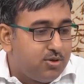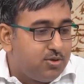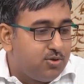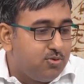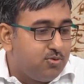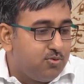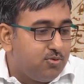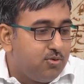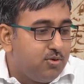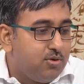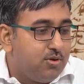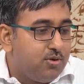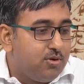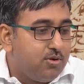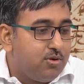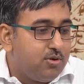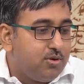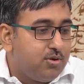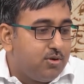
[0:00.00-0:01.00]
to
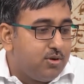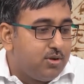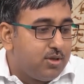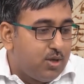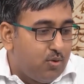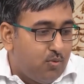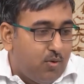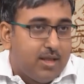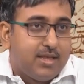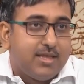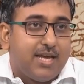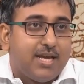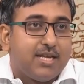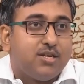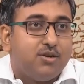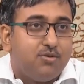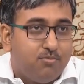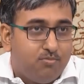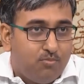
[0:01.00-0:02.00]
the one
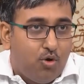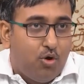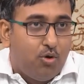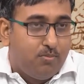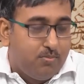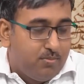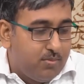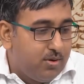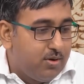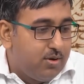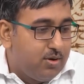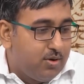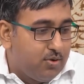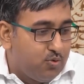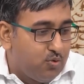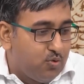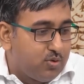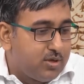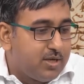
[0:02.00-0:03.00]
that Maugham
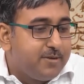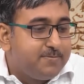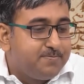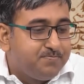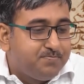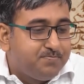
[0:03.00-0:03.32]
wrote.